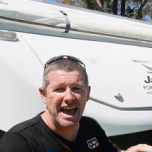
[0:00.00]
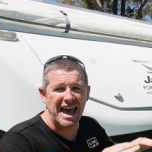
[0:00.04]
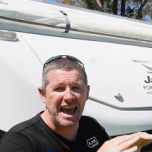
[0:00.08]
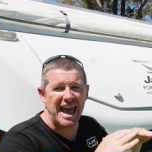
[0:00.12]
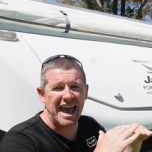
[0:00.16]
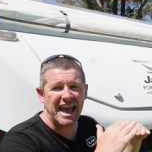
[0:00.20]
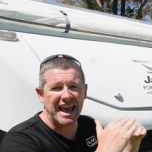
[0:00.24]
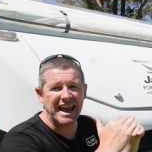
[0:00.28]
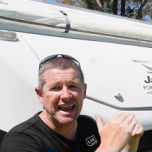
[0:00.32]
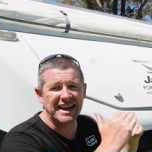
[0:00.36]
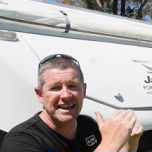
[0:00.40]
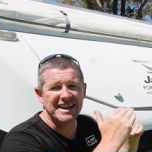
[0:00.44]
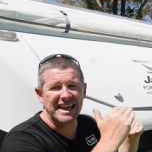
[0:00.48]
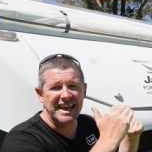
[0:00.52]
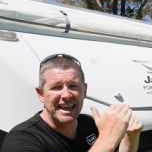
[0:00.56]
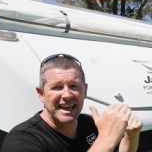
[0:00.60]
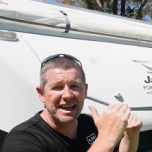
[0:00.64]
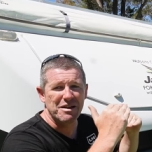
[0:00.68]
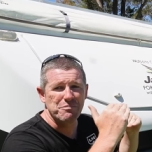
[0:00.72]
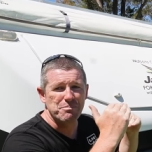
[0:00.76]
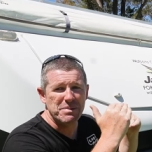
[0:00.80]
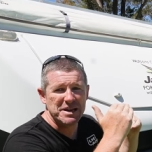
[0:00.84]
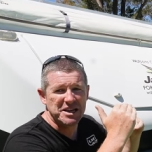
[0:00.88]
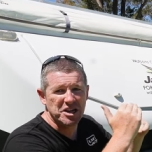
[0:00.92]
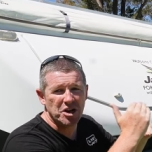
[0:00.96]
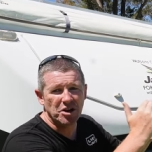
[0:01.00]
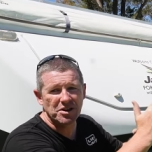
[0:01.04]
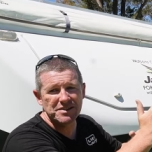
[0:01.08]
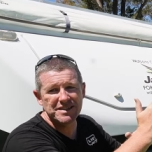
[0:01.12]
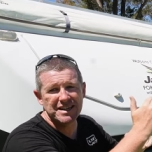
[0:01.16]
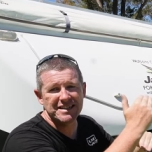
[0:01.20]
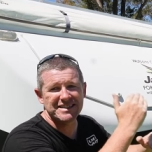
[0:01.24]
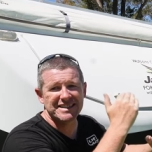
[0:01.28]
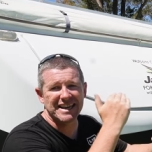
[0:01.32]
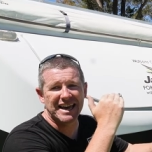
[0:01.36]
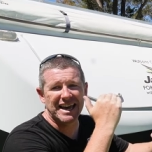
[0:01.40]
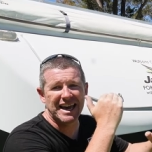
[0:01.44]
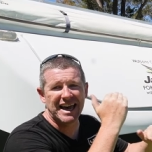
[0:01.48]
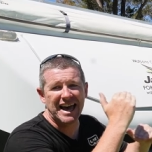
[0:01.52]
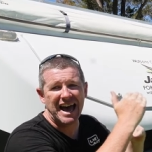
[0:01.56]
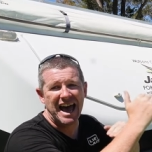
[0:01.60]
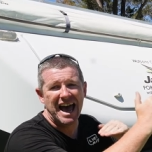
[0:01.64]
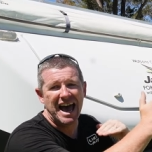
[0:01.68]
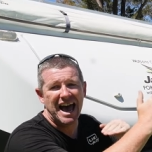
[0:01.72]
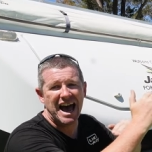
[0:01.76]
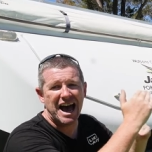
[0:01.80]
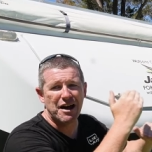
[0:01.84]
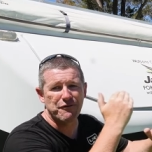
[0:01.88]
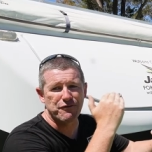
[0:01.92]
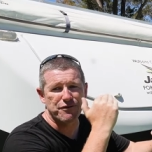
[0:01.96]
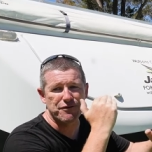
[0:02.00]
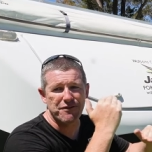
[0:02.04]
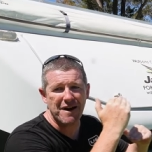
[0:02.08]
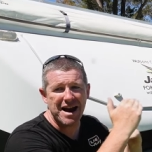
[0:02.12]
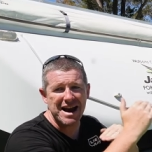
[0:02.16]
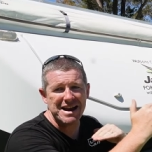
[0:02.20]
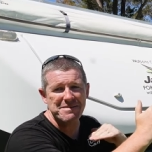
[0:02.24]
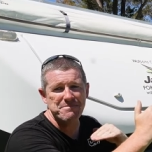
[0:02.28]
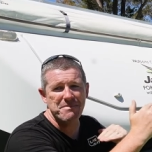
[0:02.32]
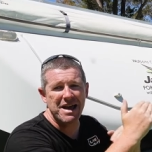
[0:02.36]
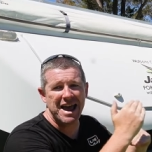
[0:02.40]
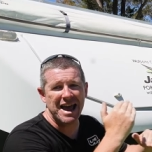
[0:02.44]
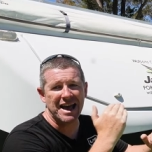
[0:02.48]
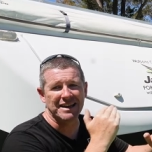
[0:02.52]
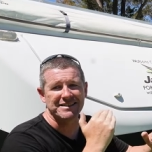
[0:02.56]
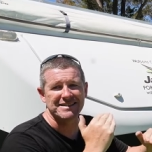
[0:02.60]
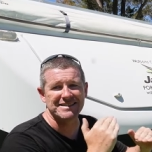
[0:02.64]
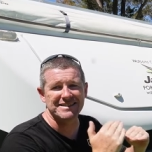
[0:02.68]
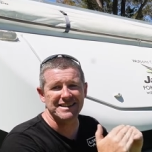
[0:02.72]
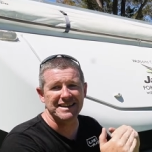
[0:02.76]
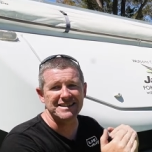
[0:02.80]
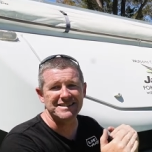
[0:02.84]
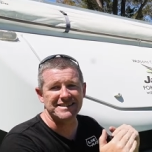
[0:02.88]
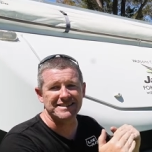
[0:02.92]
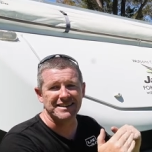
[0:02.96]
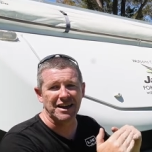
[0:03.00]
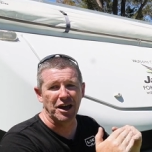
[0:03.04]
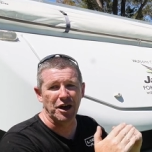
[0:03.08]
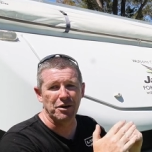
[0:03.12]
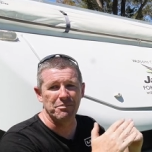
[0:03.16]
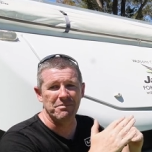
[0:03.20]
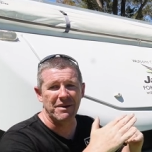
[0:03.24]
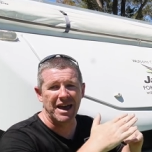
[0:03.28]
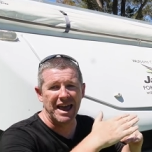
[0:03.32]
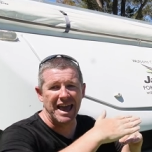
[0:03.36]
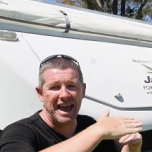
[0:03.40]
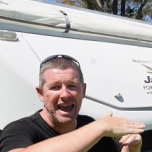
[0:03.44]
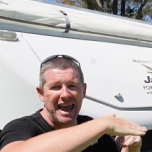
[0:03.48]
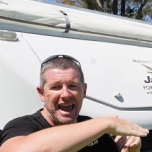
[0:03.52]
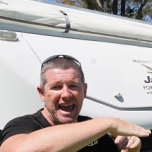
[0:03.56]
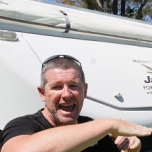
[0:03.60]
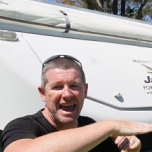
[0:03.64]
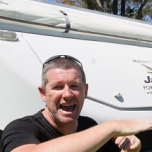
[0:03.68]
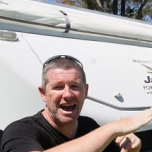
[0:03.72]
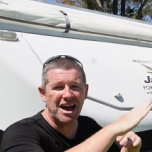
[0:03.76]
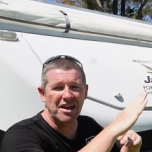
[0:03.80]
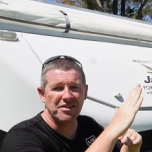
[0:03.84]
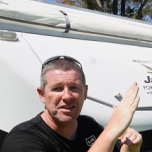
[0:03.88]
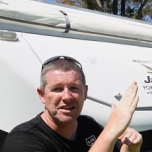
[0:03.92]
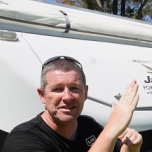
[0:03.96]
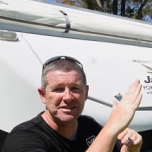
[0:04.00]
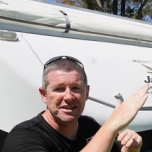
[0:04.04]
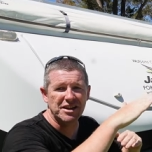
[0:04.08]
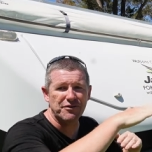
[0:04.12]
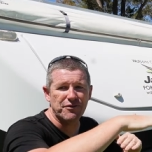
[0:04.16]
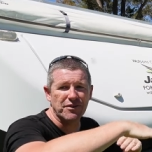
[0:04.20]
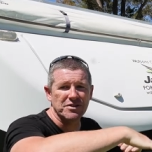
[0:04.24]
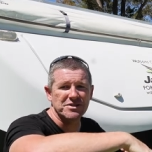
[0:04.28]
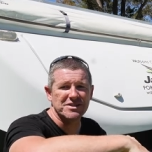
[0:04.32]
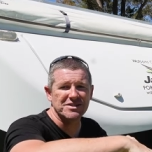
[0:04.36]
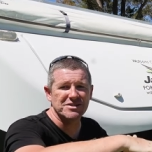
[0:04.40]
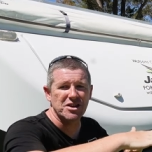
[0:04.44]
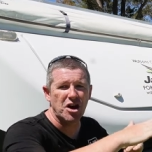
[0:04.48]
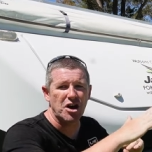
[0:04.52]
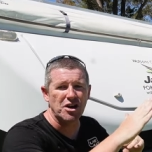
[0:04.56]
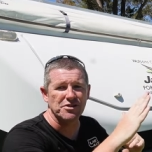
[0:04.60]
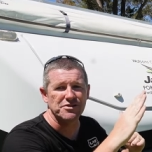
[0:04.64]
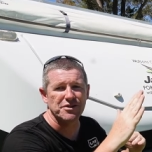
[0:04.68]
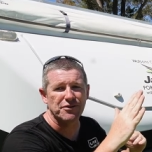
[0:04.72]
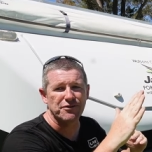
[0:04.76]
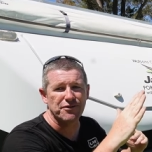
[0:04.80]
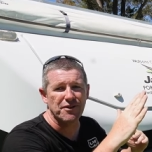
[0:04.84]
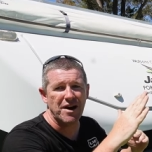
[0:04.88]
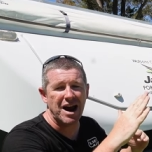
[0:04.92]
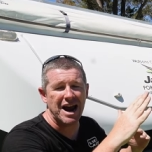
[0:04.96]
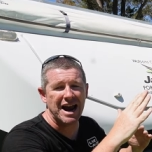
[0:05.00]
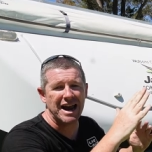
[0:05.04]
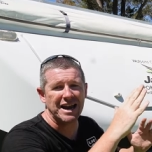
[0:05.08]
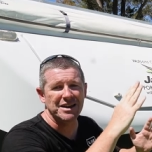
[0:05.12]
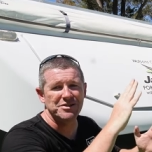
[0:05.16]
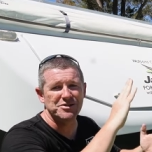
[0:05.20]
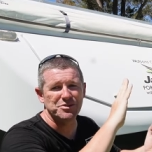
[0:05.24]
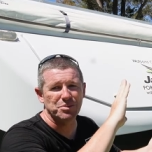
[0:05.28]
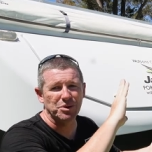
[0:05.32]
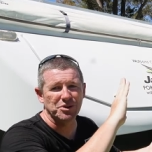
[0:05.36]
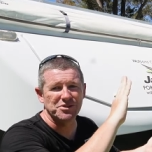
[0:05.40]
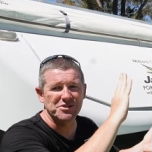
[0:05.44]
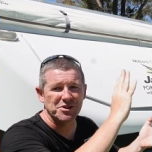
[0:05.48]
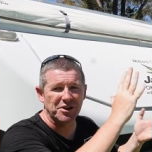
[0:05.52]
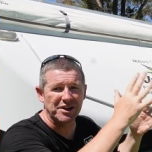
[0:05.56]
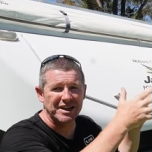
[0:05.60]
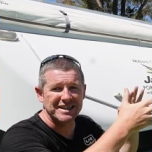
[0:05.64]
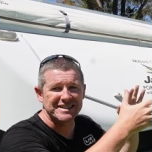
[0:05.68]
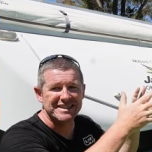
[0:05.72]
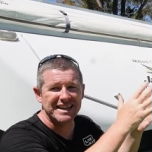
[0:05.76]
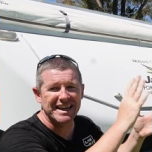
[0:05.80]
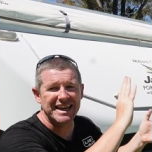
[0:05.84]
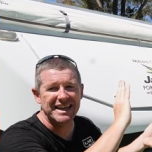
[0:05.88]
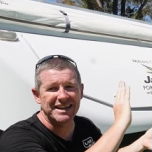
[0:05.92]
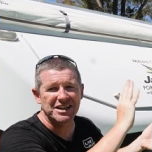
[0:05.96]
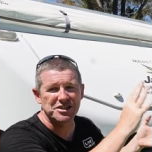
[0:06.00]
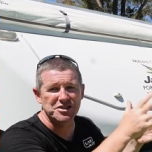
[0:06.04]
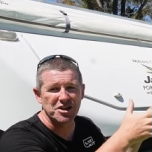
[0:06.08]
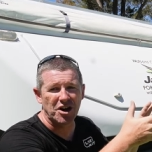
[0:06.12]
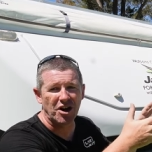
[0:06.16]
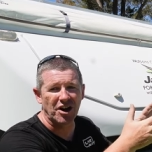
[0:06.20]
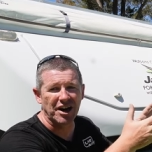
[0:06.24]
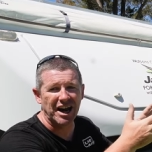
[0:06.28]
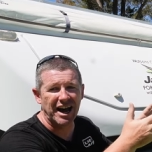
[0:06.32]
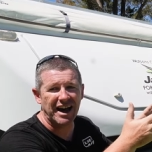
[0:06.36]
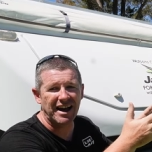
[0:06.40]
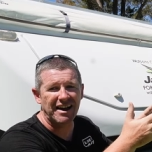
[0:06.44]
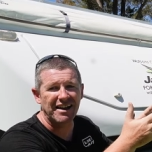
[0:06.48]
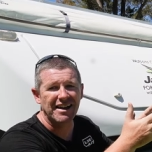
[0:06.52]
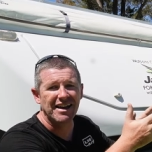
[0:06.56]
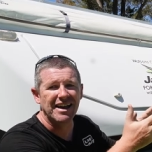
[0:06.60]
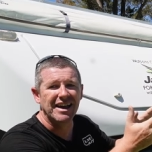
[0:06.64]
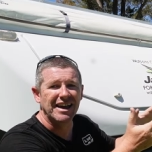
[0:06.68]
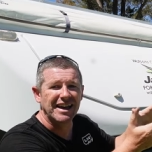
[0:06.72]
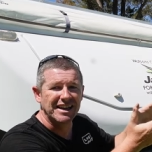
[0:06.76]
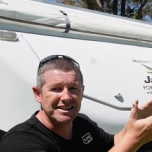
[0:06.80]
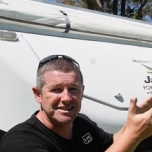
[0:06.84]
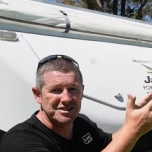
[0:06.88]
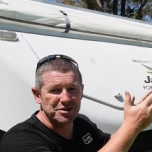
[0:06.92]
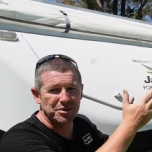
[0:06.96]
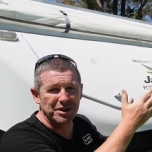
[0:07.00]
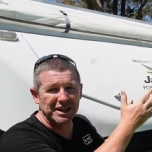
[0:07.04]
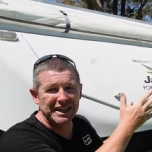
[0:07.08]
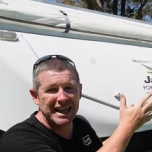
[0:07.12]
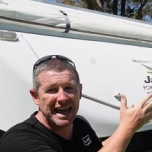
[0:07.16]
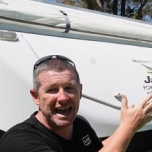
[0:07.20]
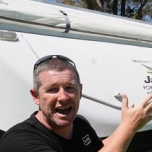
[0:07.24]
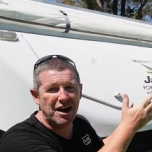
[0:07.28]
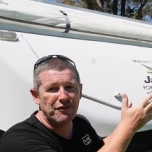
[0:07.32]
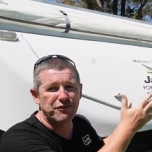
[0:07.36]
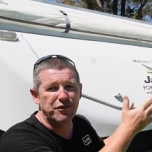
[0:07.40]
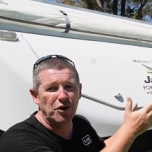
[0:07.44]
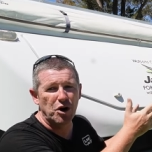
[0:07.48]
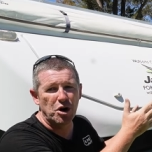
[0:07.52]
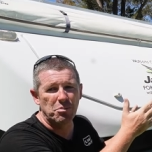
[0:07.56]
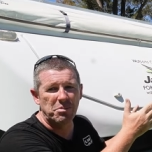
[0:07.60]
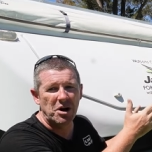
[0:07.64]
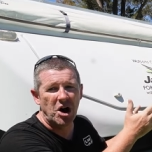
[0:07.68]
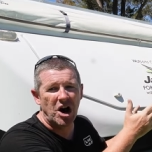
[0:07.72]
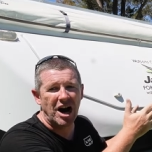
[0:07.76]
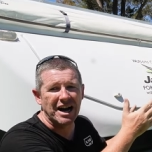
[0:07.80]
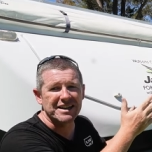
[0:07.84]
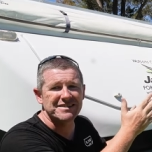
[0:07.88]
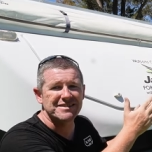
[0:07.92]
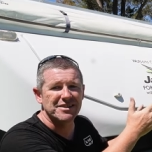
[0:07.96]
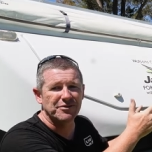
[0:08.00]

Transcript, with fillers: And because it's a frame mount system, how the different styles of frames will sort of teeter-totter to allow 4 bikes